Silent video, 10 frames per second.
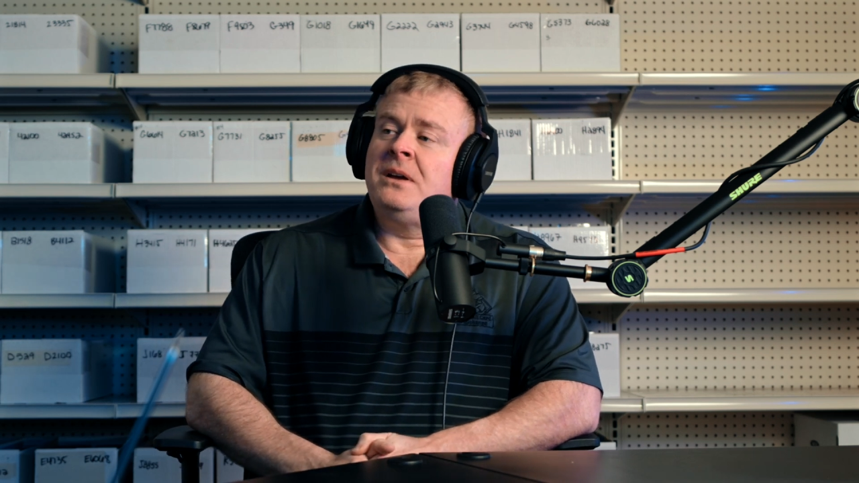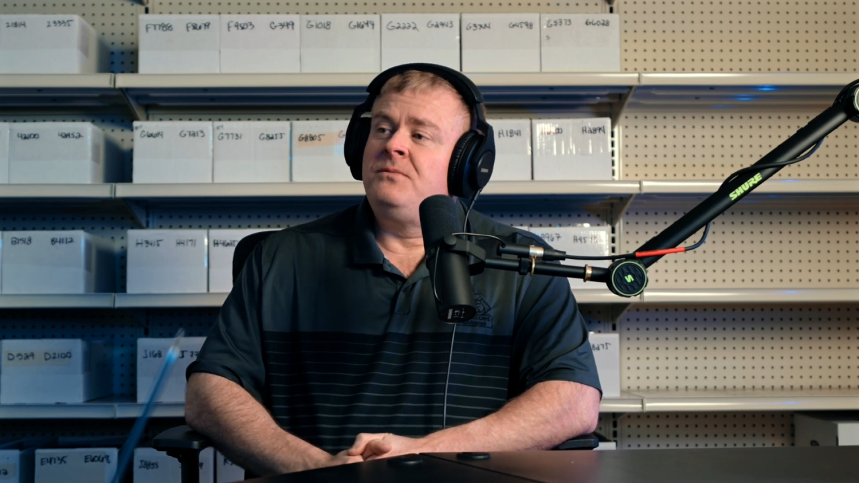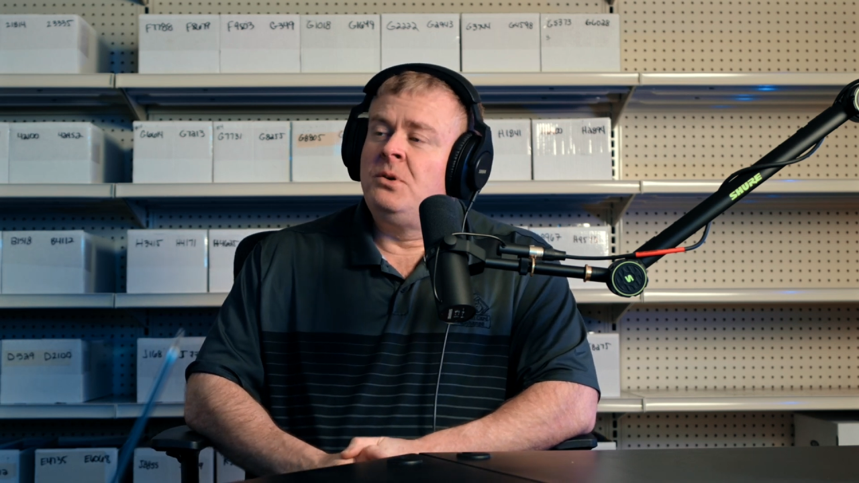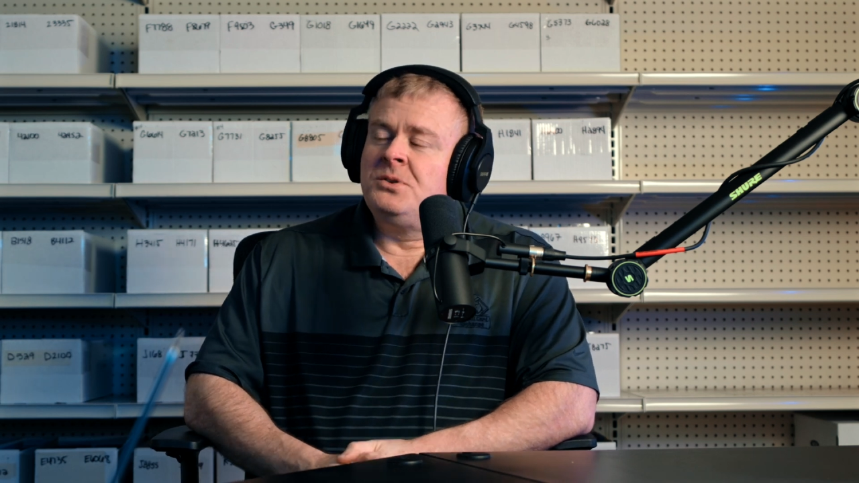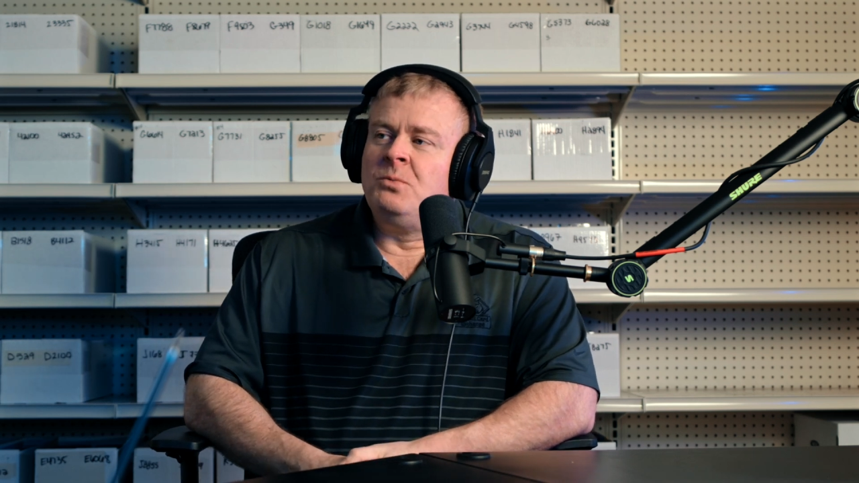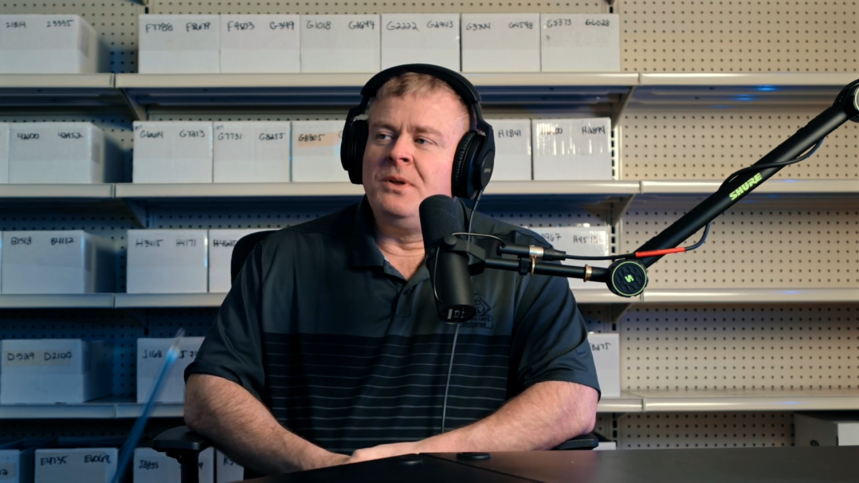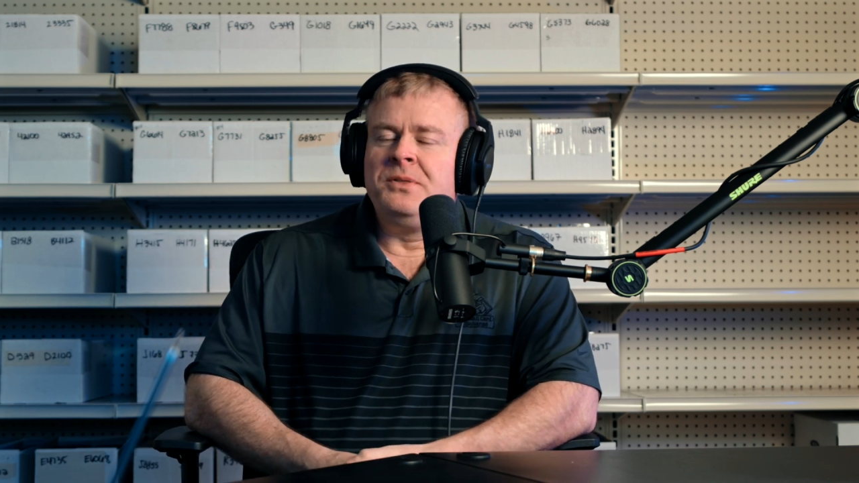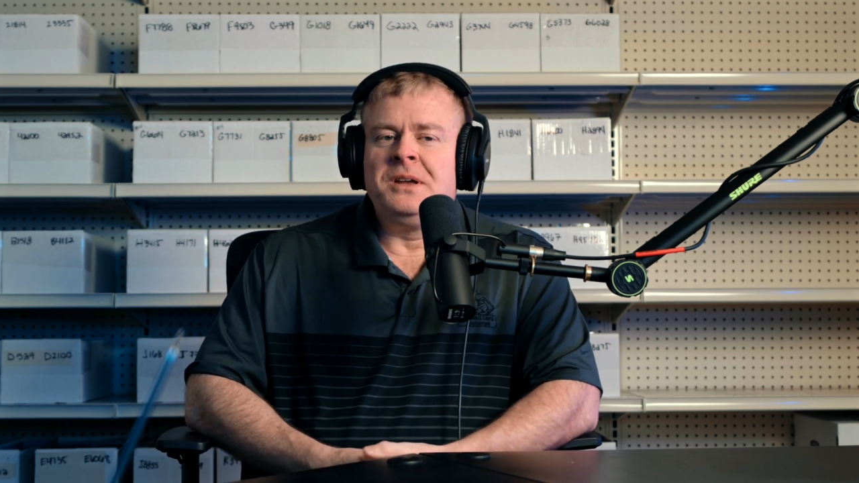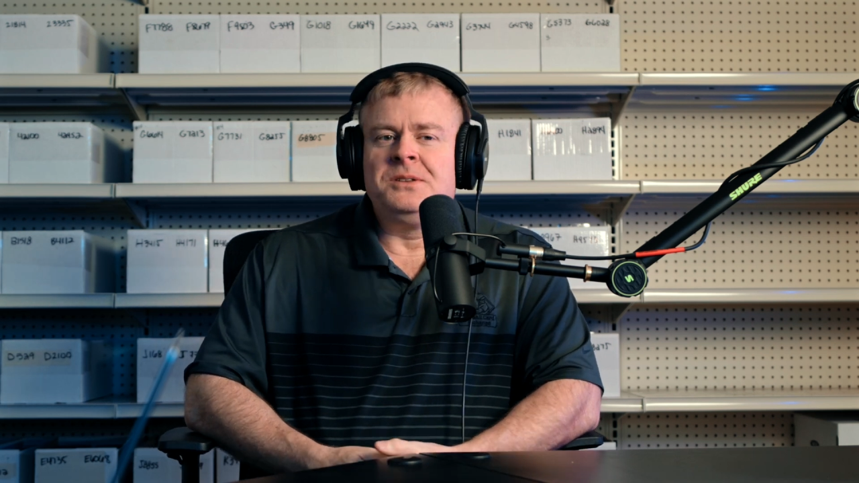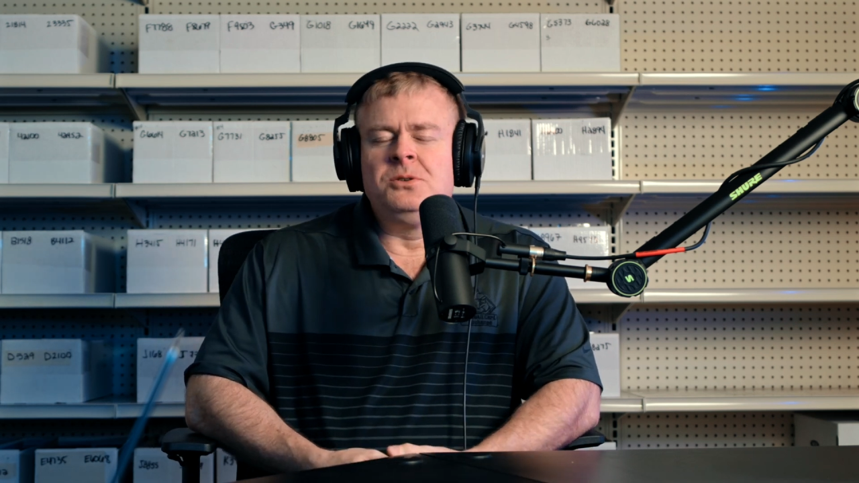I've noticed one
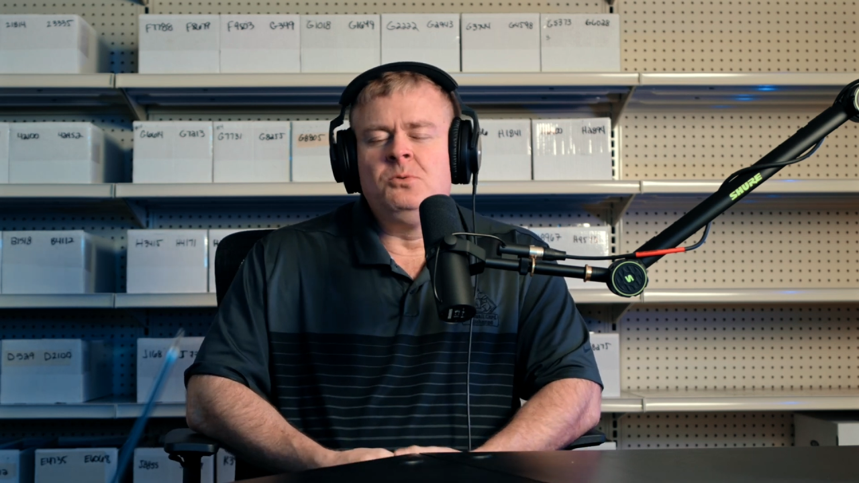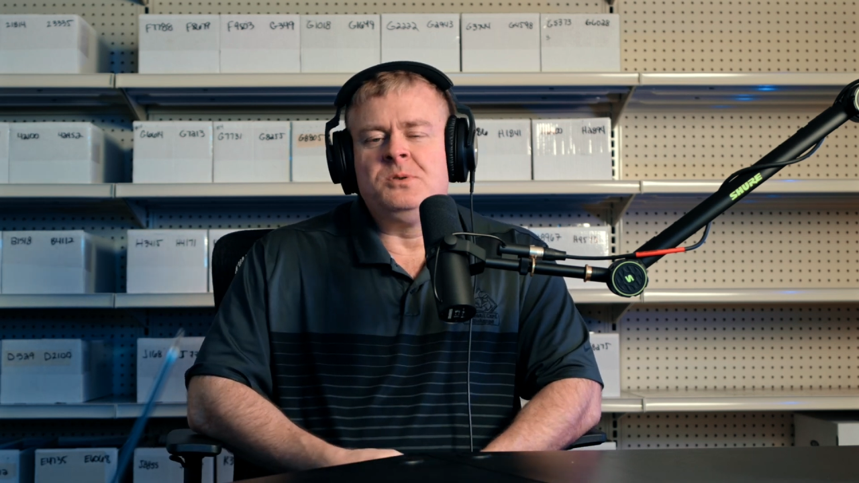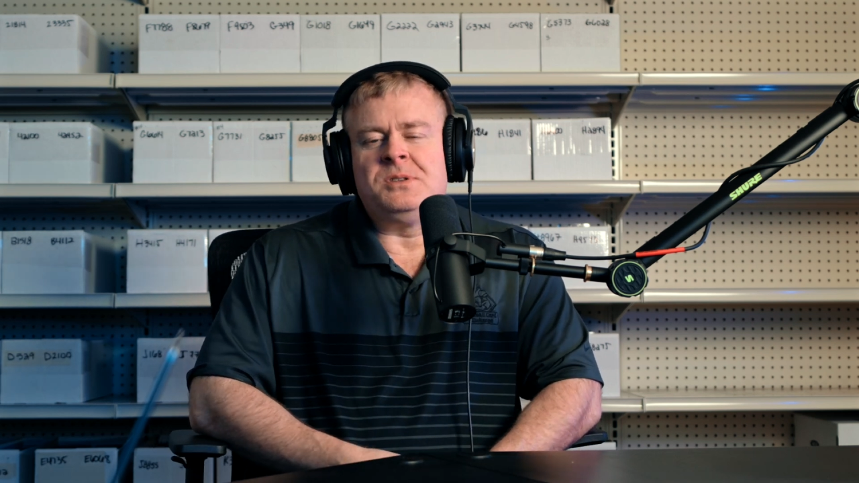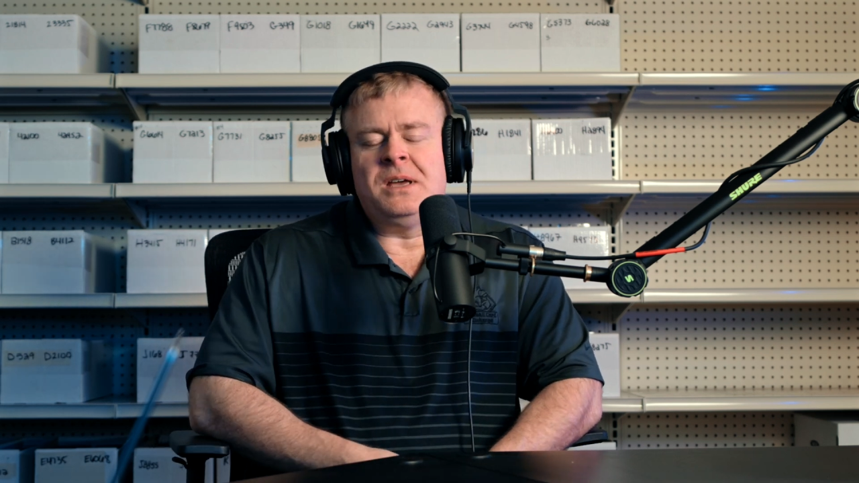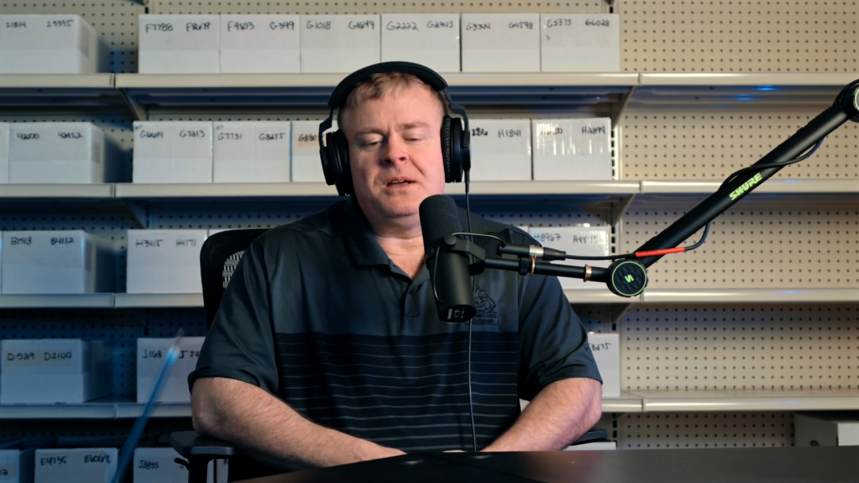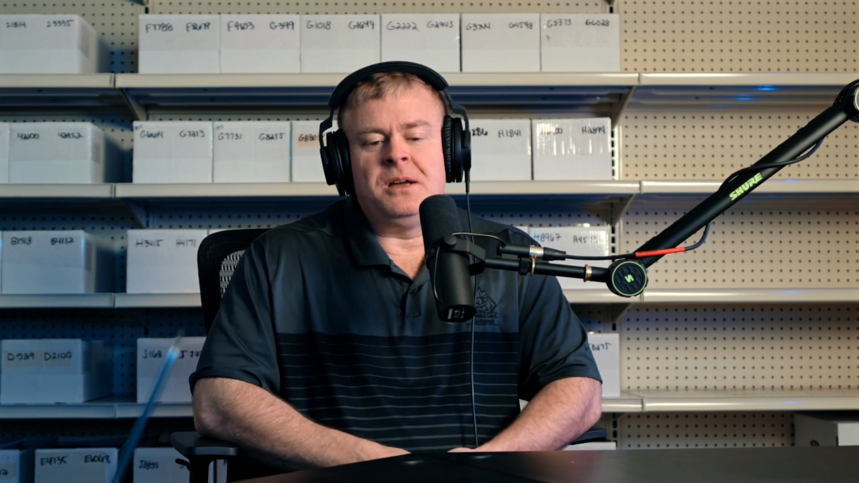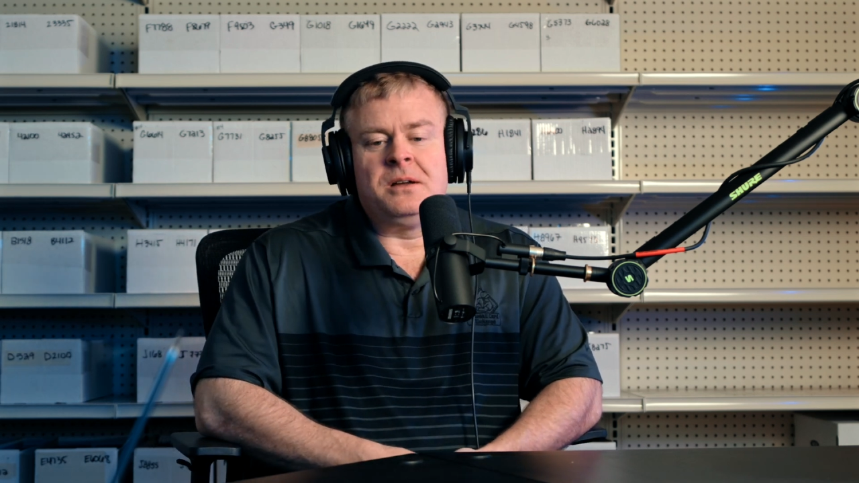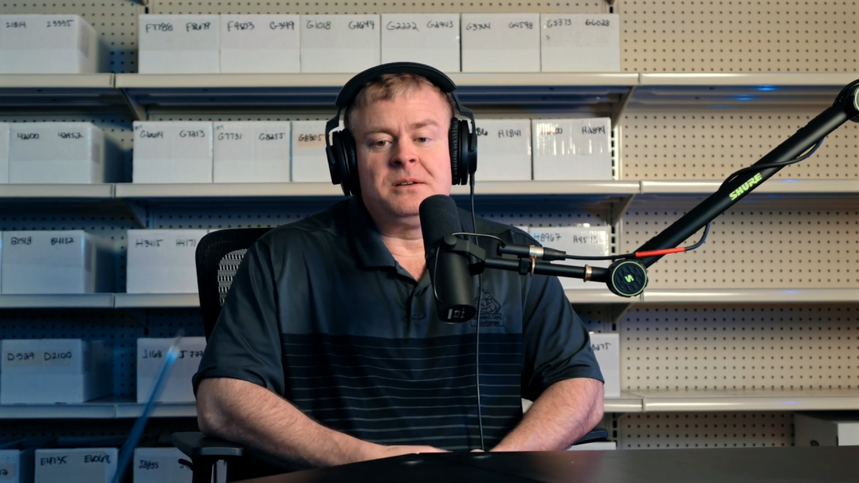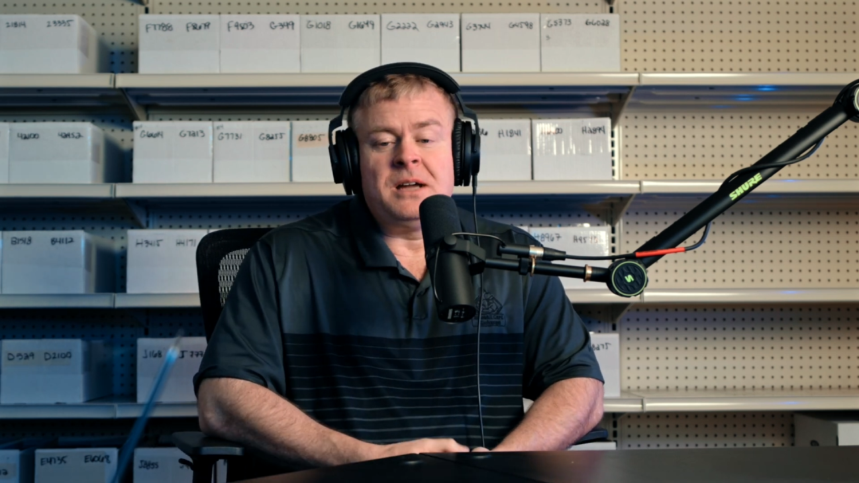thing too is that